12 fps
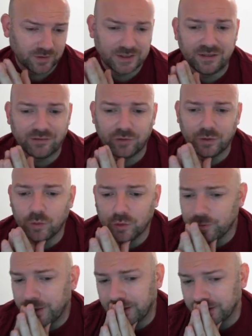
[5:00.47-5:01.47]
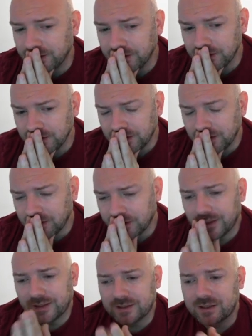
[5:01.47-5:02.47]
D3 wounds back
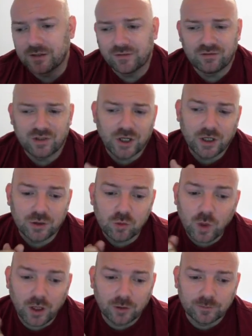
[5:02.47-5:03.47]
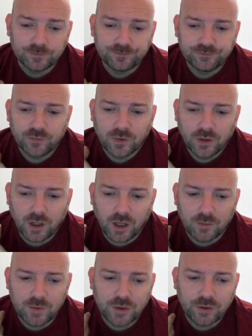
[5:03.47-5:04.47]
at the start of every turn as well.
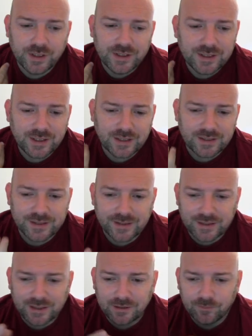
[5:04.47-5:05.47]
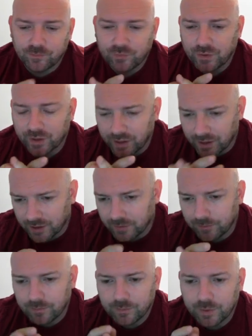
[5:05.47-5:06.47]
So he didn't get assassinate,
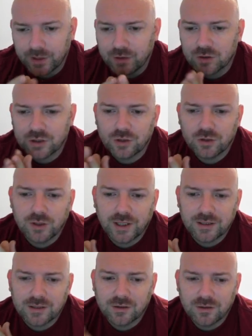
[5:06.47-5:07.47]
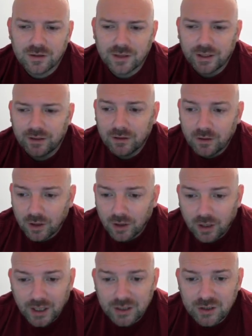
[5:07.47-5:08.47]
but he got secure land size. And
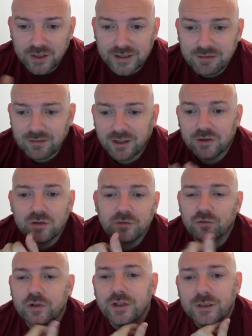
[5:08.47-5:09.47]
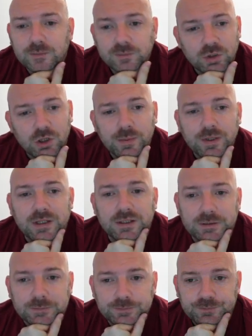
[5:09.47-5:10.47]
as you can see, round 2 and 3, dominating.